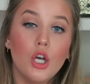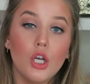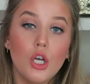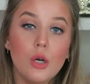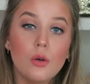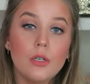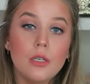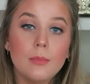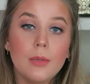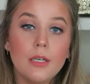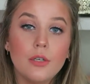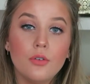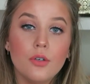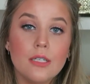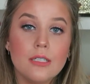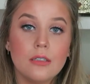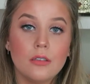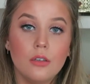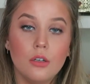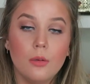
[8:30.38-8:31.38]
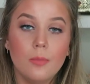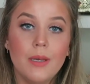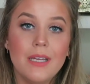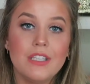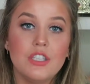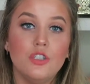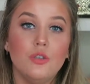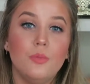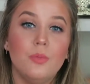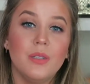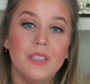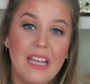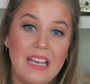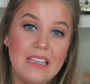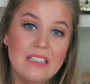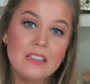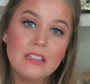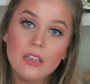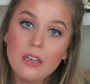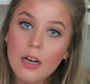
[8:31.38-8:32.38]
go into my crease a little bit to
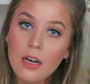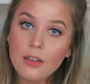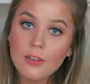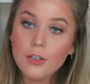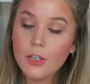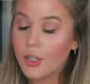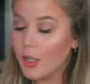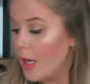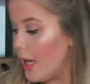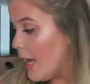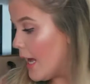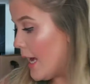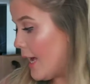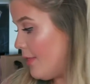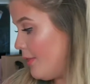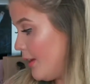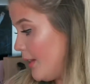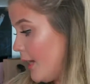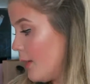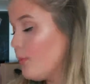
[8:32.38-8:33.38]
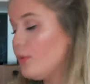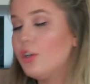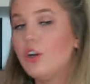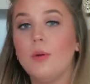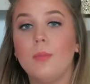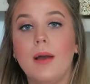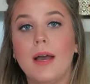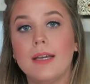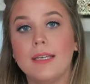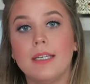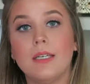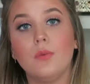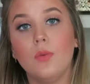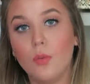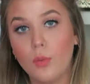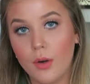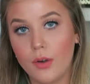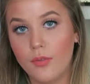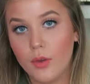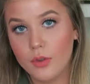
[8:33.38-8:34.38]
place the color, and then I would go back in
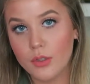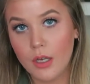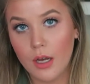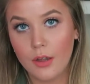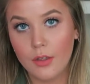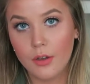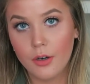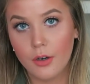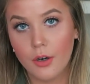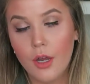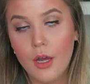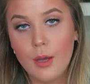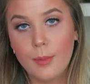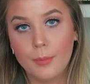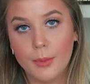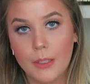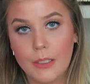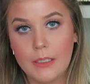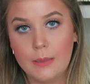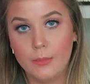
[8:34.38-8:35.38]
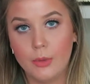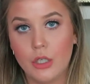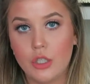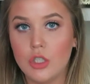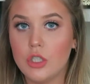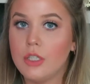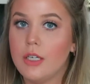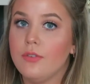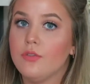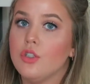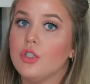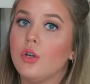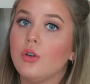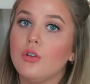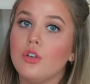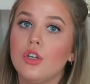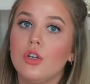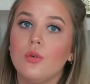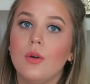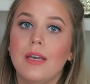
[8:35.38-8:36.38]
with one of those other blending brushes I've
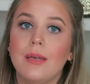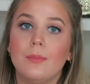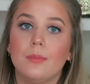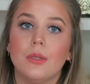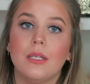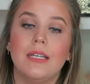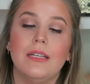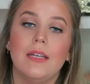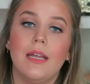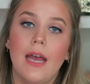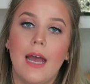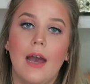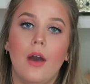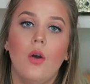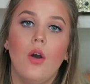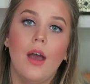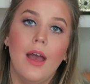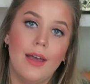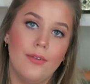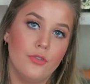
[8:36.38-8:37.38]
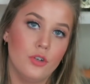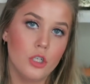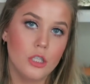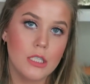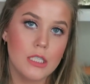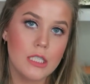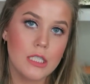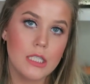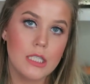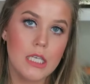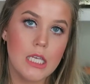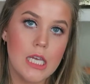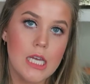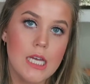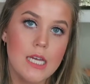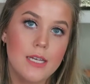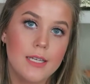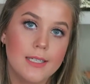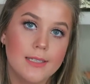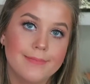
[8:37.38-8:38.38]
showed you and blend it out effortlessly.
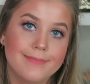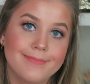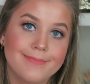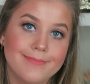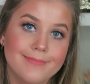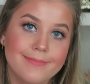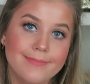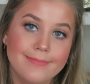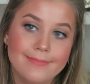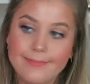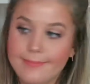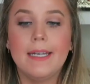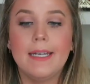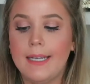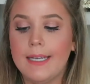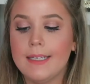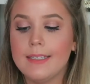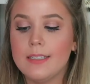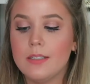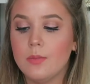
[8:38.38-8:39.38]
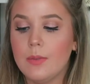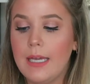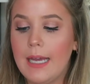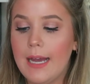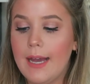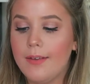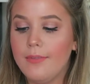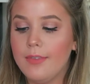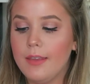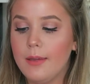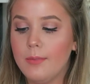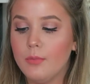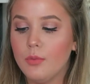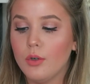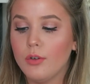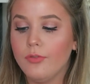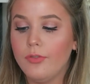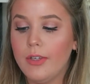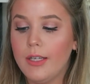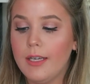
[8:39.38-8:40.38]
Next we have the
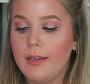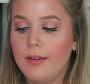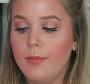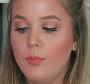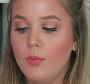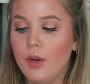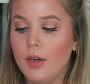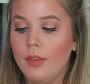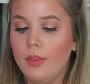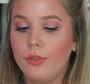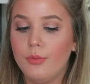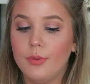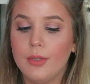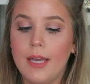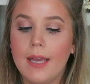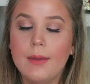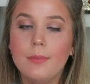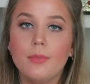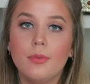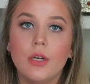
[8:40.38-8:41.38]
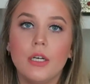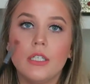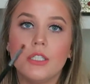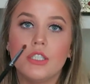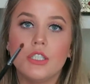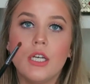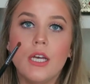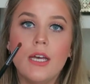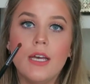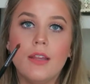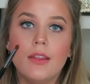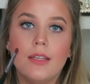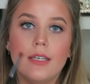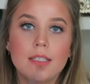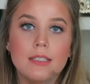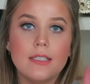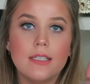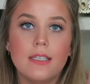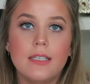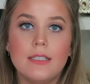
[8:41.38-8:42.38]
Morphe M138 brush.
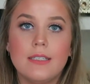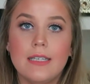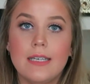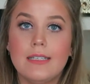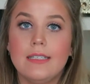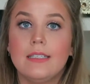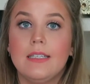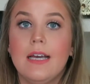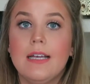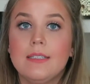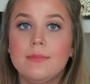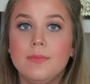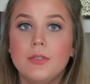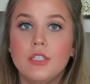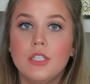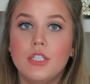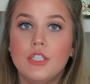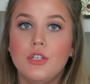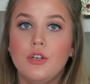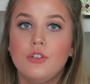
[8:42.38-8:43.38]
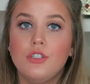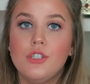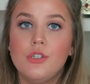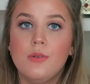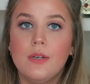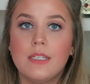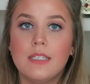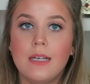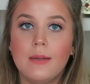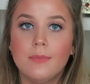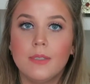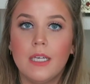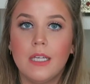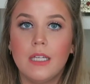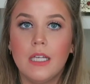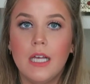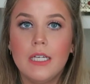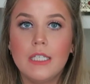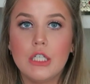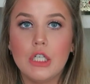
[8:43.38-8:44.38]
This is like the last brush I showed you, except
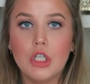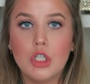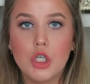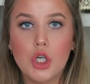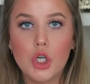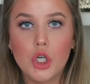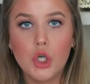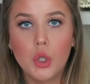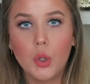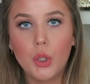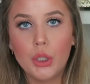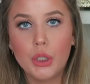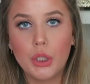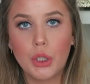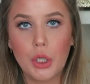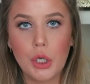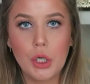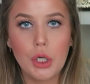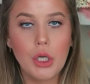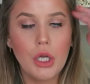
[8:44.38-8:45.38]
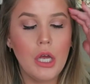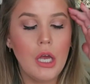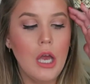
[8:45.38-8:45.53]
a lot shorter.